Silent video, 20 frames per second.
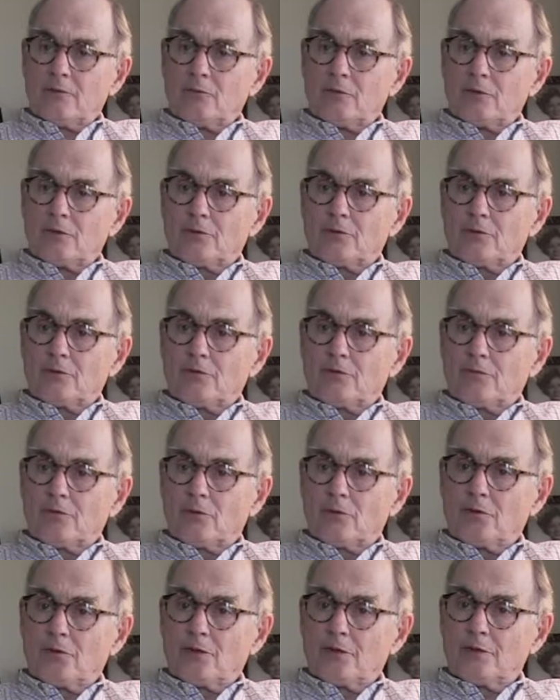Went through
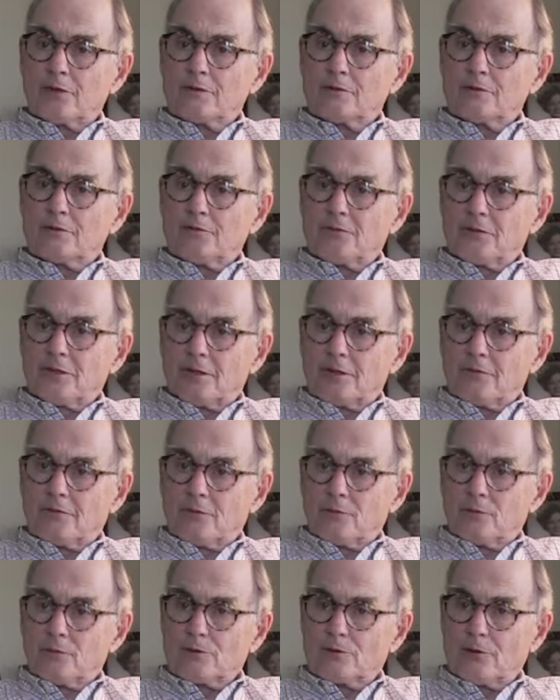4 years of Air
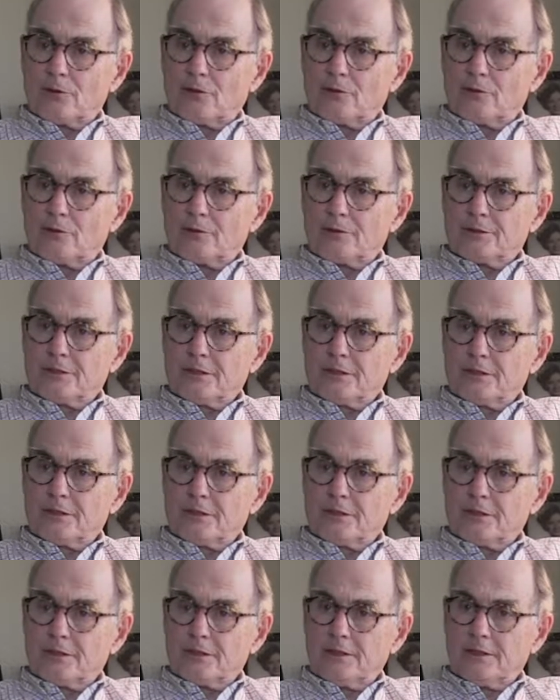Force
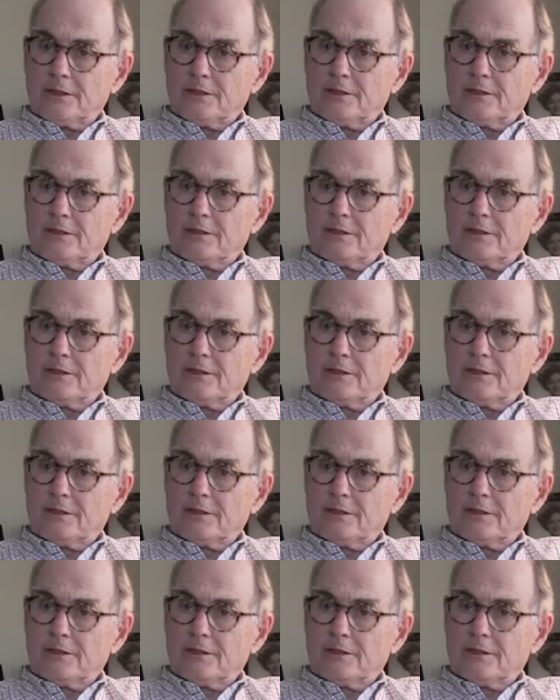ROTC.